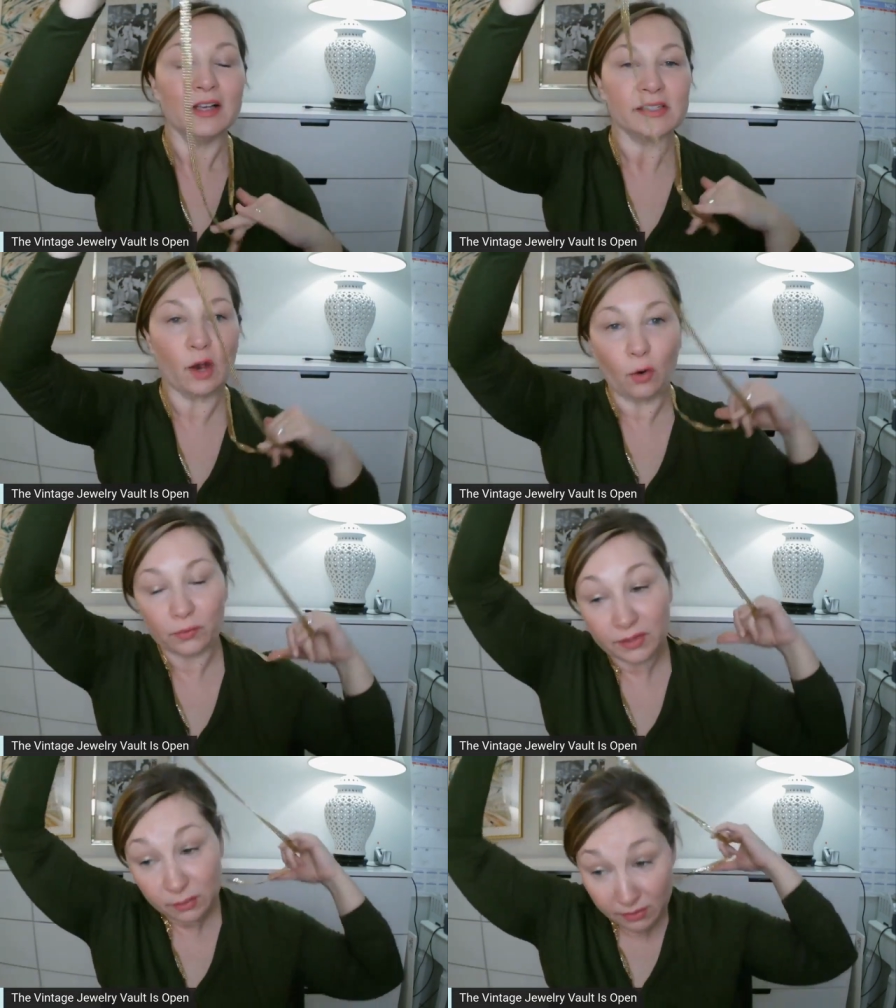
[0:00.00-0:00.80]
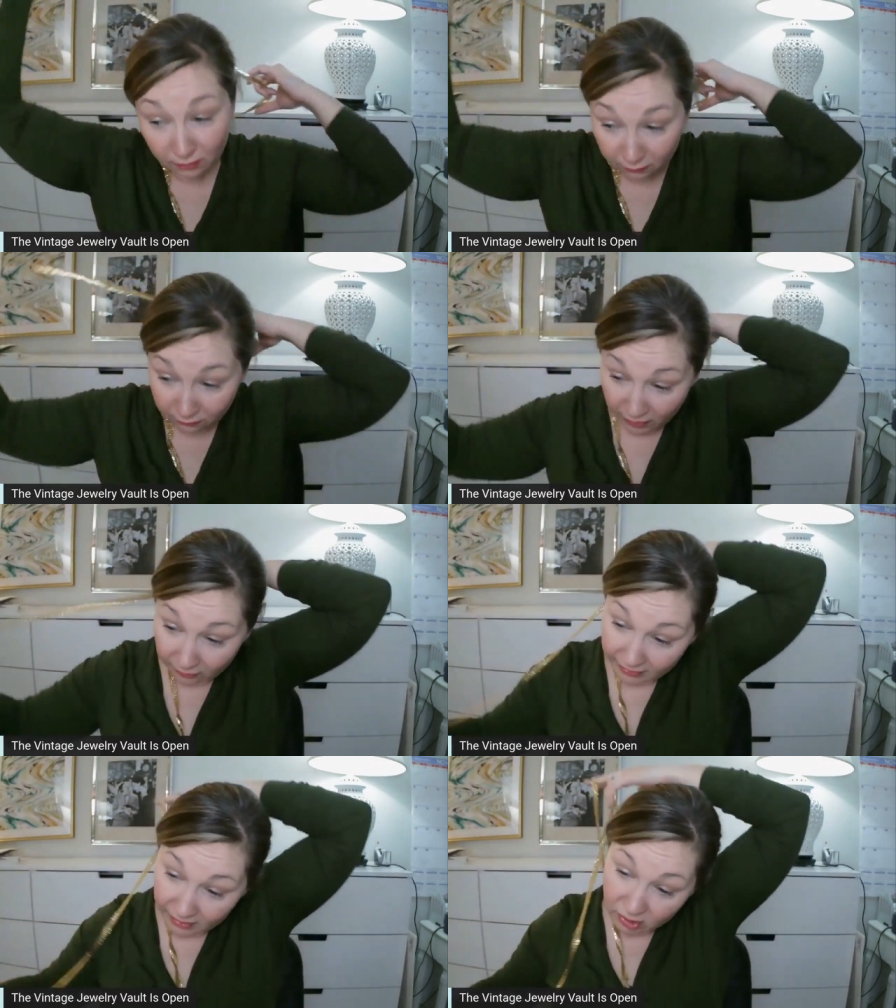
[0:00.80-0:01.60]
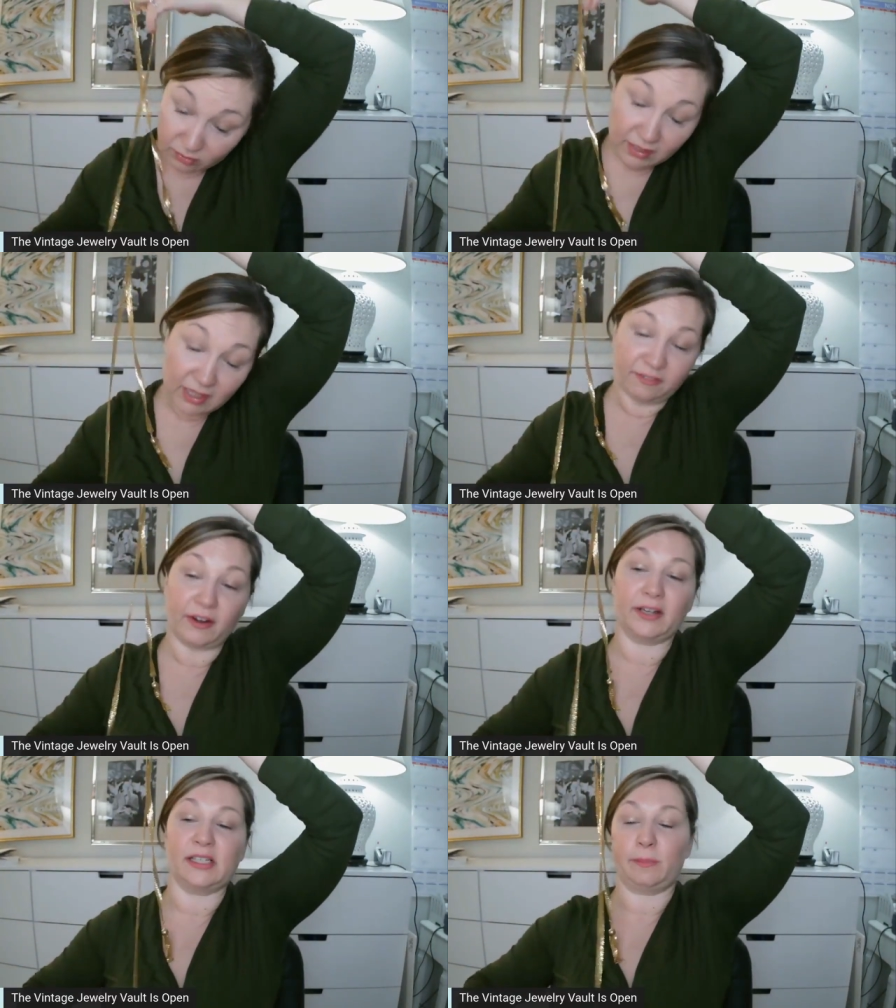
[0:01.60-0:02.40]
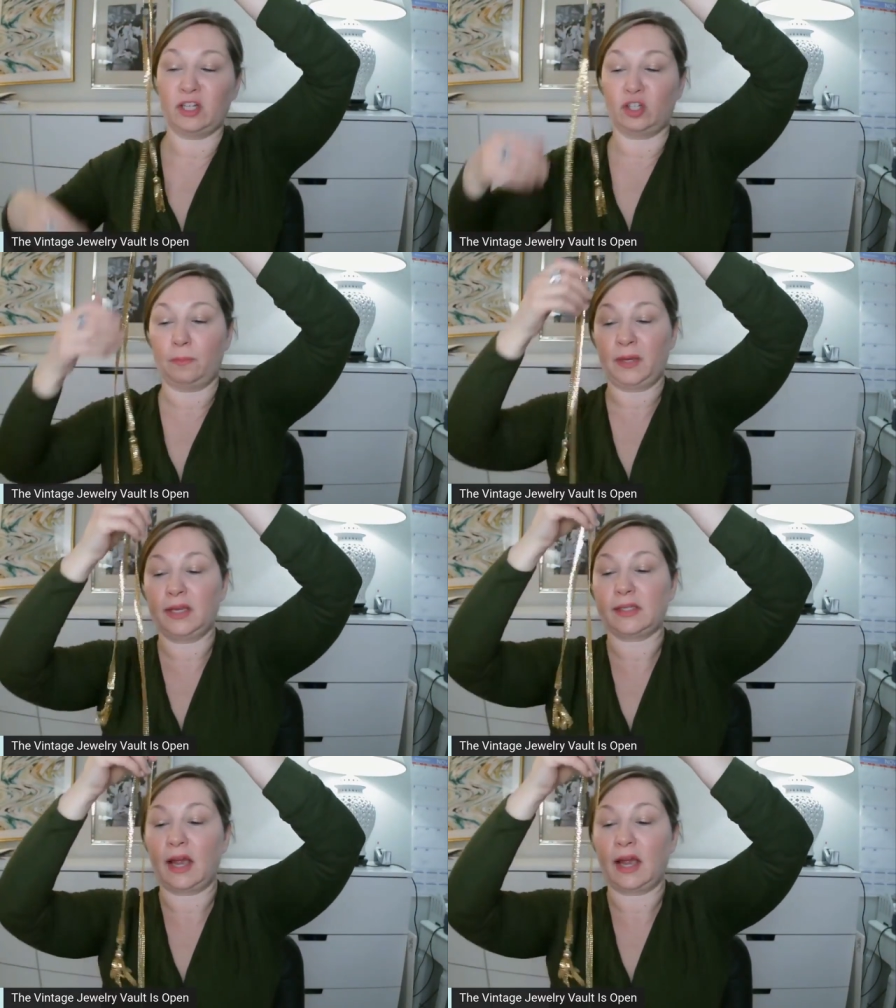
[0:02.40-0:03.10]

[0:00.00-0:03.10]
So this one's a very unique, very special piece.